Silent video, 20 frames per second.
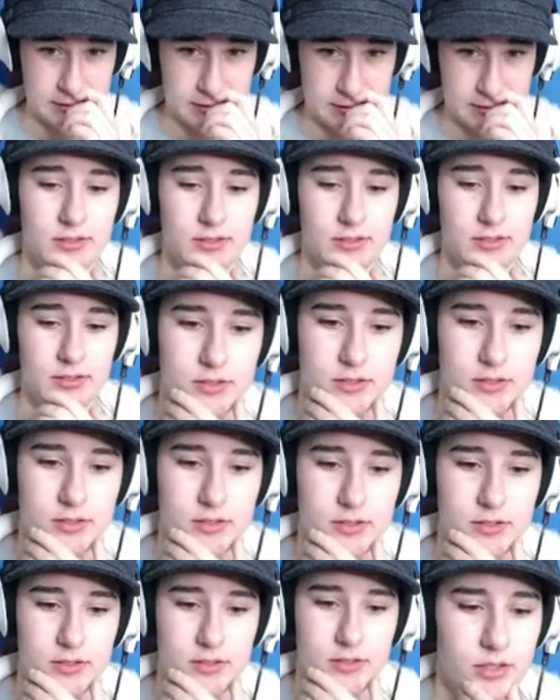I think one's
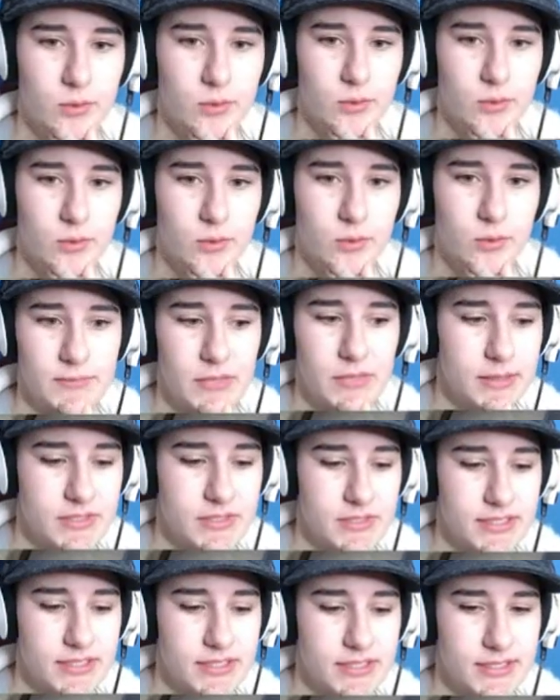mum is done
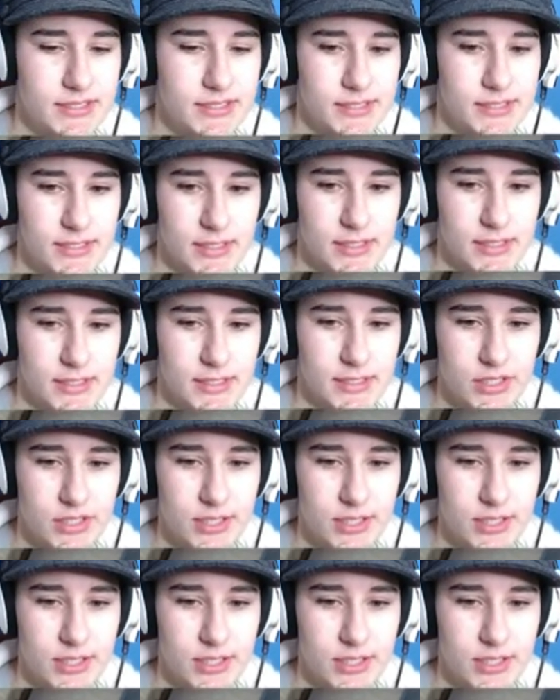cooking.